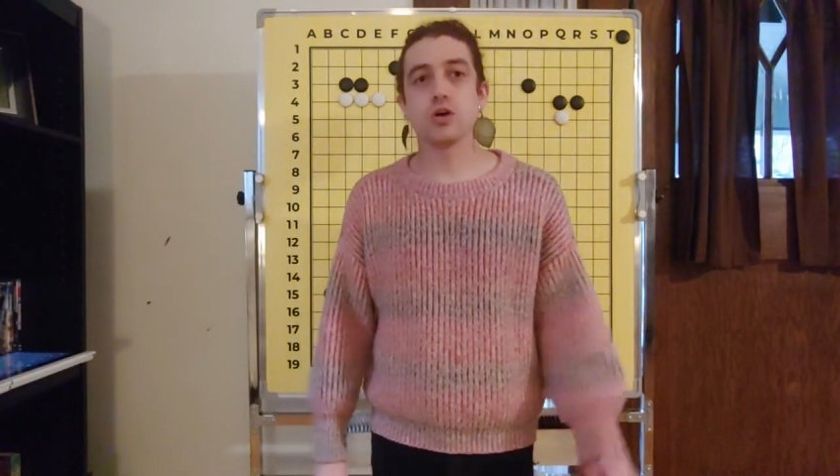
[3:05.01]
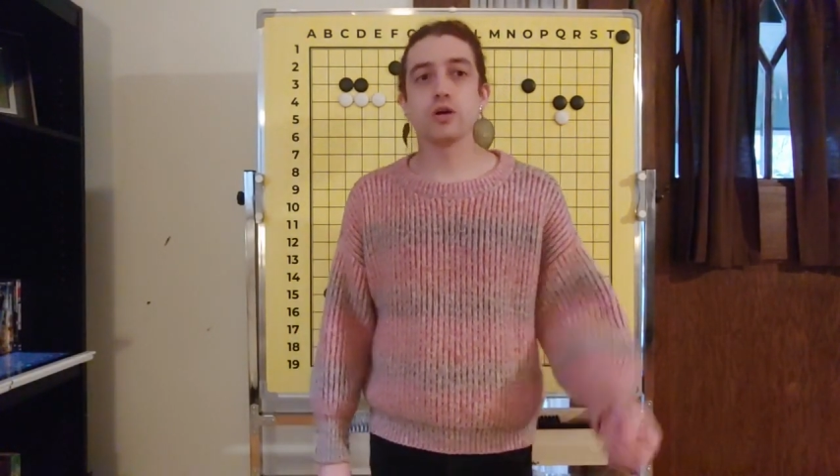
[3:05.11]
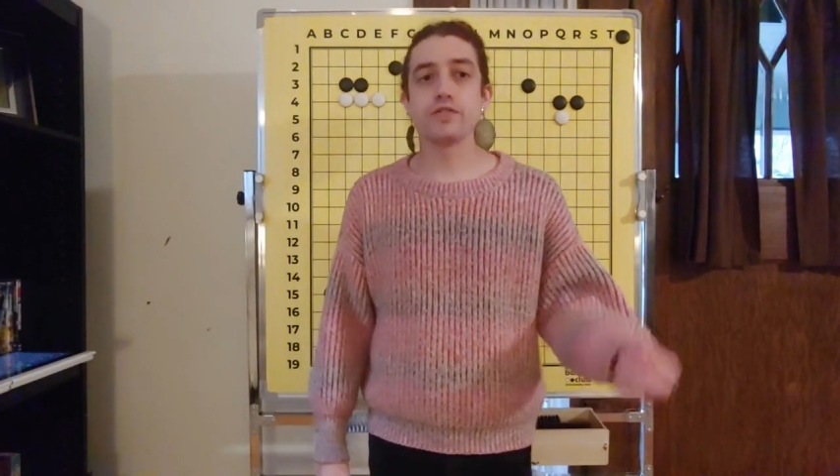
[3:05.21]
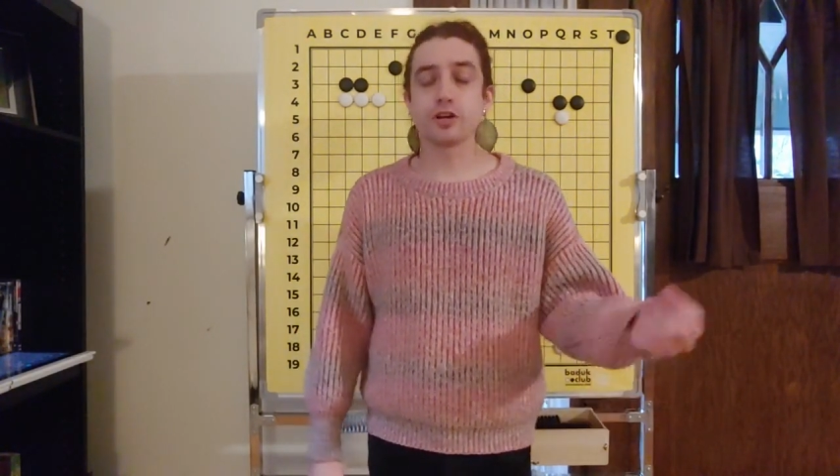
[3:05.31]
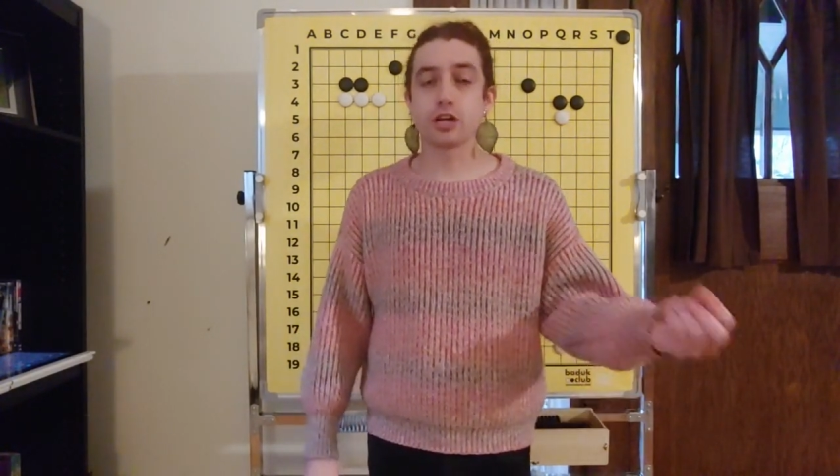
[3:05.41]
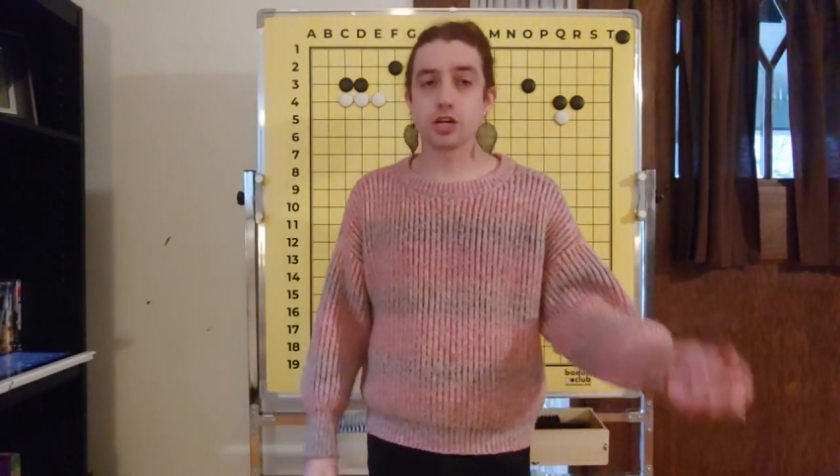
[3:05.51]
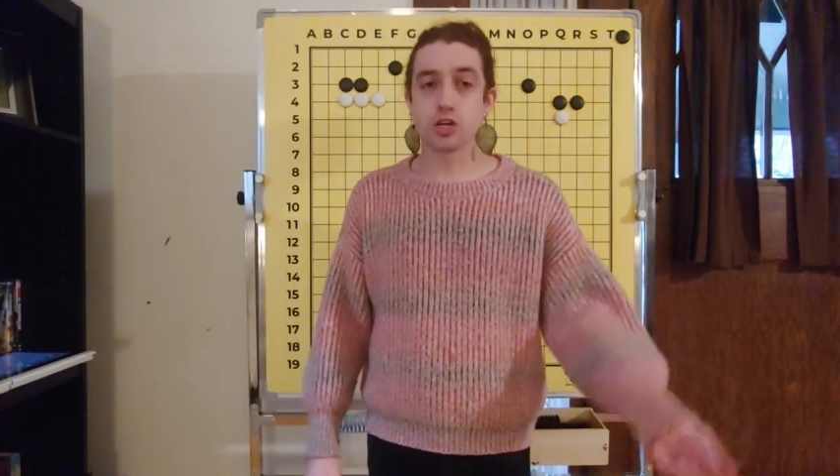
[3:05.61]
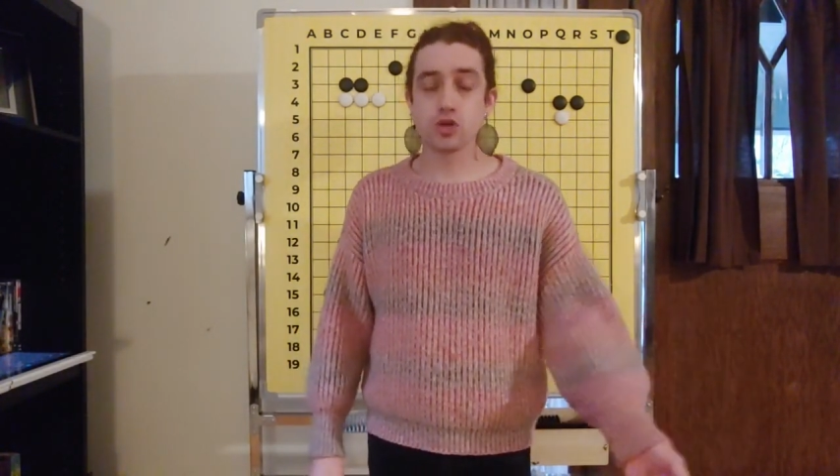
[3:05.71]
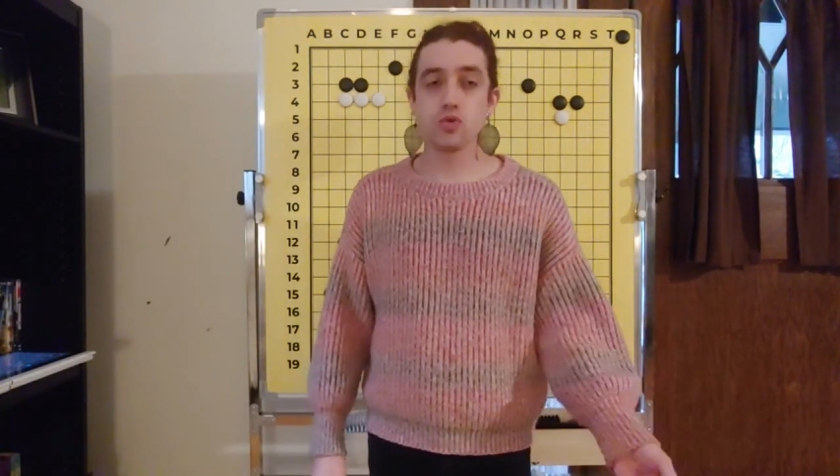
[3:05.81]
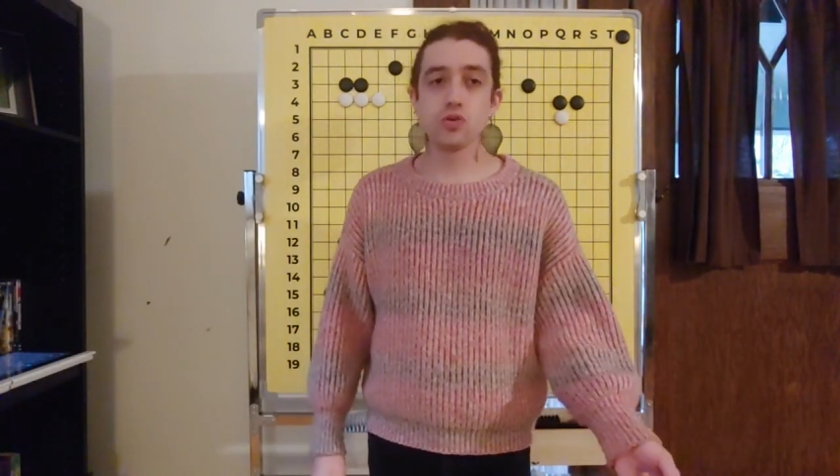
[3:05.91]
If you're going to
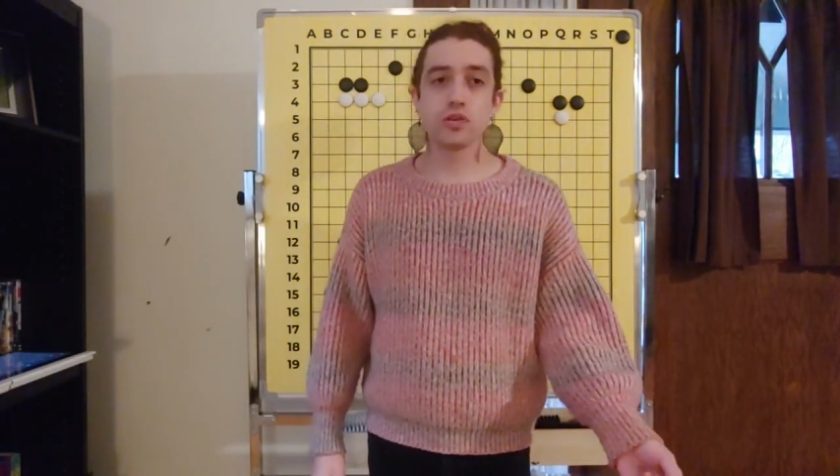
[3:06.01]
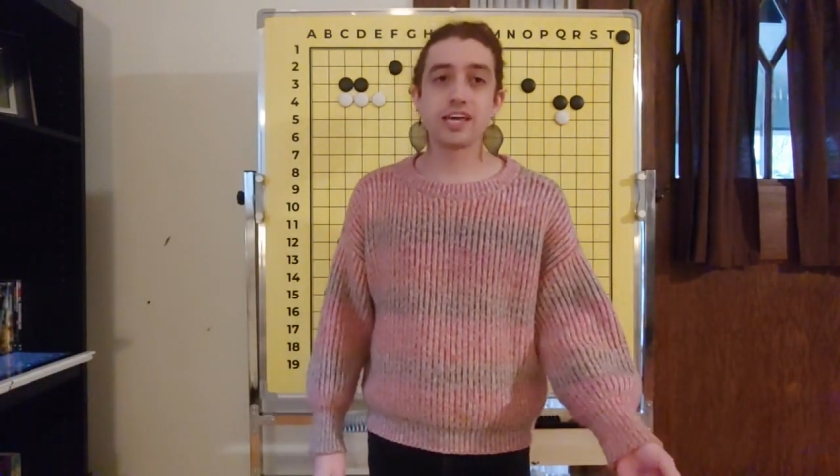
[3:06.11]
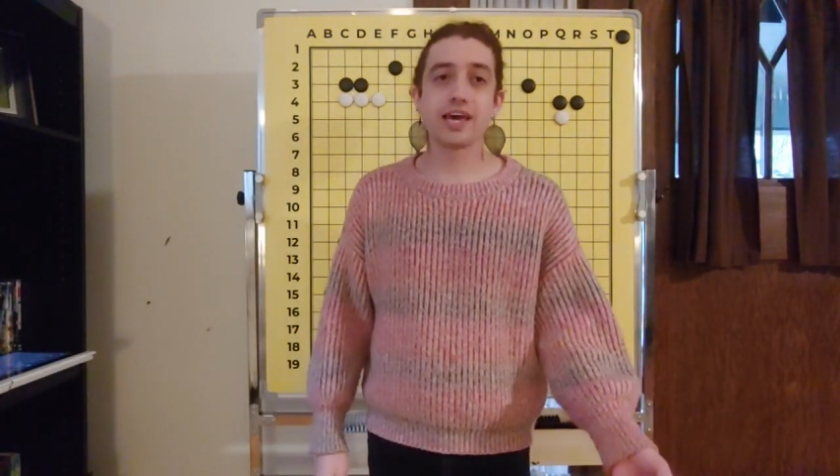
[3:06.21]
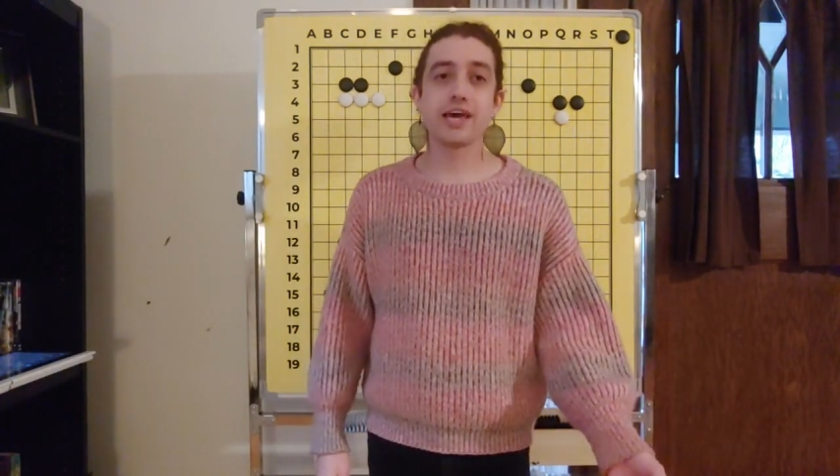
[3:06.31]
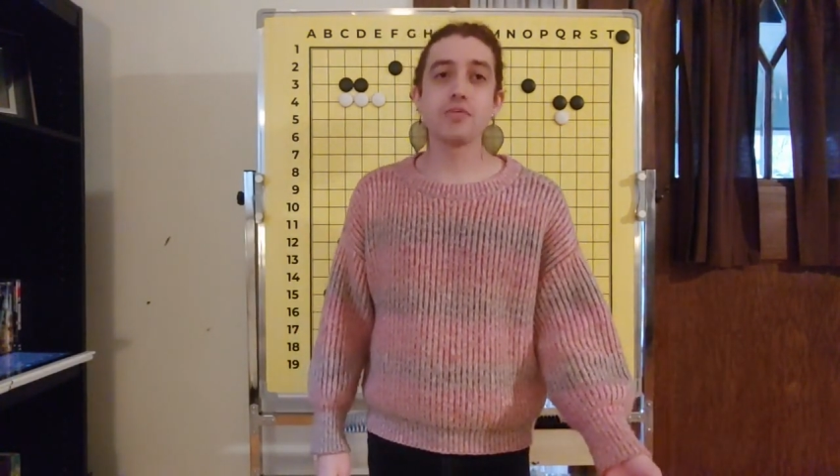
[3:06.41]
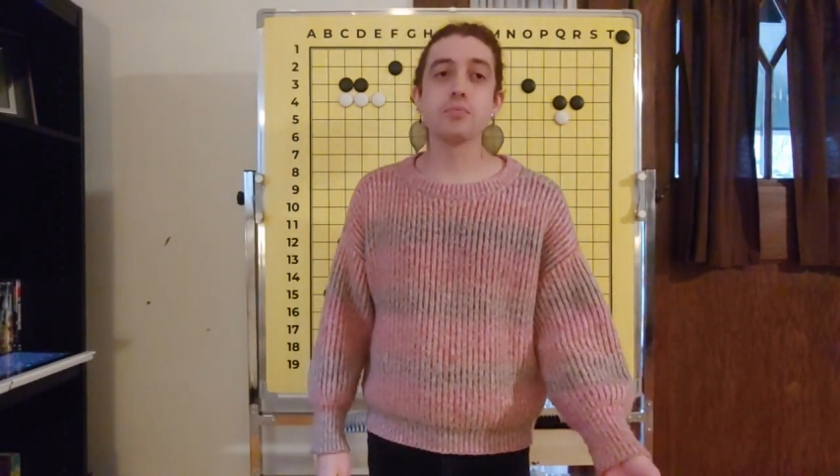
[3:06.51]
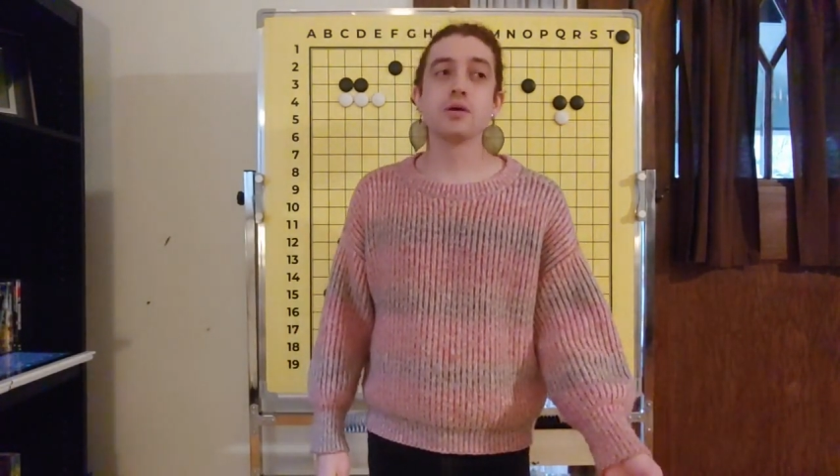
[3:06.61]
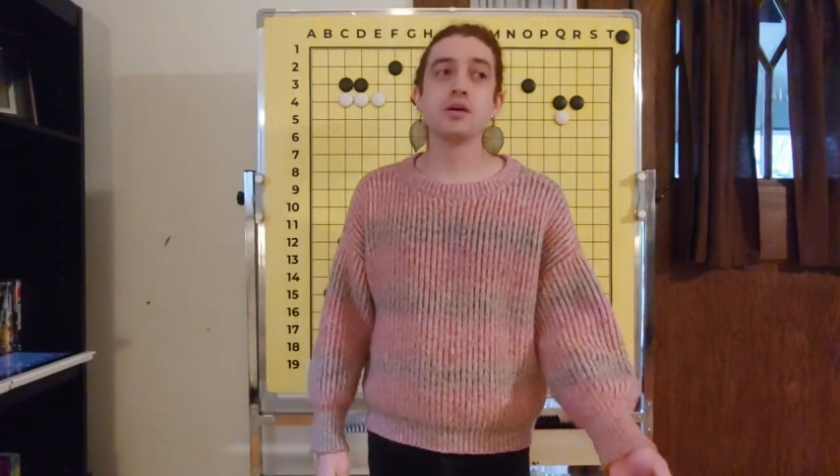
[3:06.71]
Google the game,